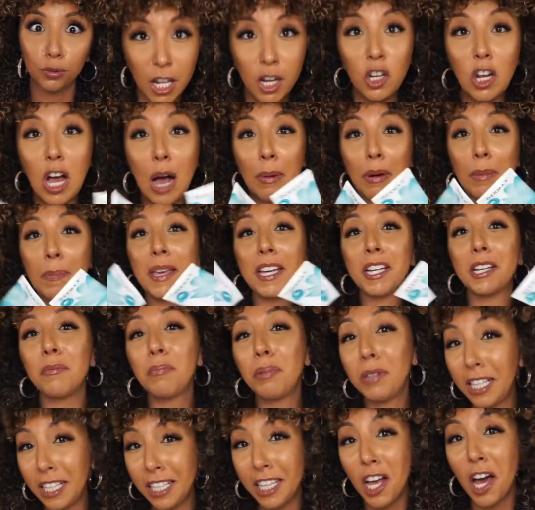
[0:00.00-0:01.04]
Now, I'm gonna be
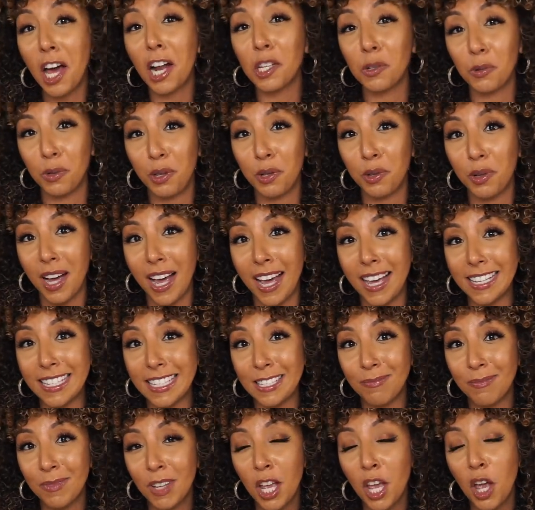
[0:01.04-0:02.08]
completely honest with you guys.